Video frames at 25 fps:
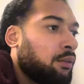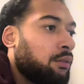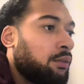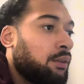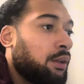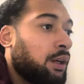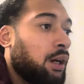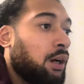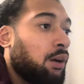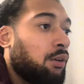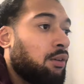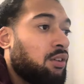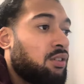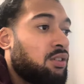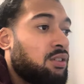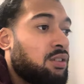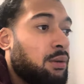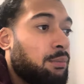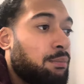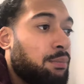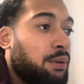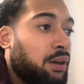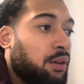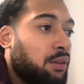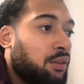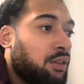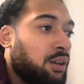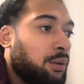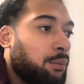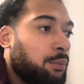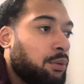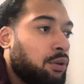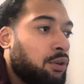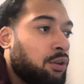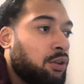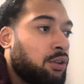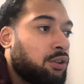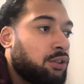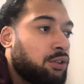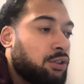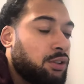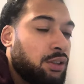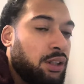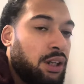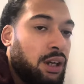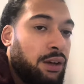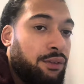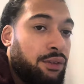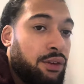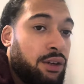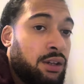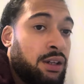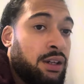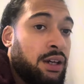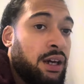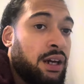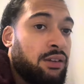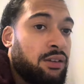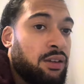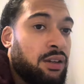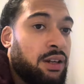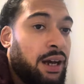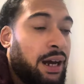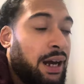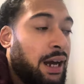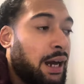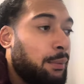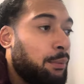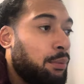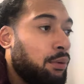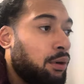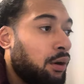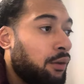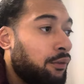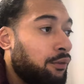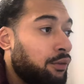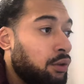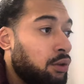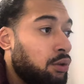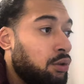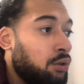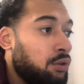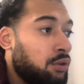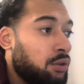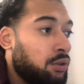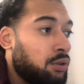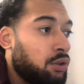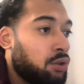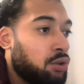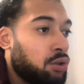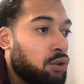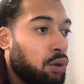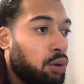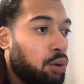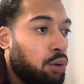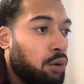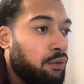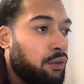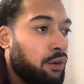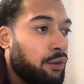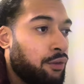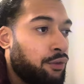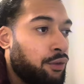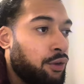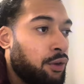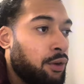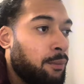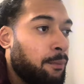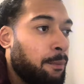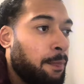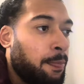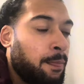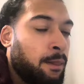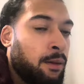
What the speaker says: Now, this is a big thing because if you can get into the habit of using the sole of your foot,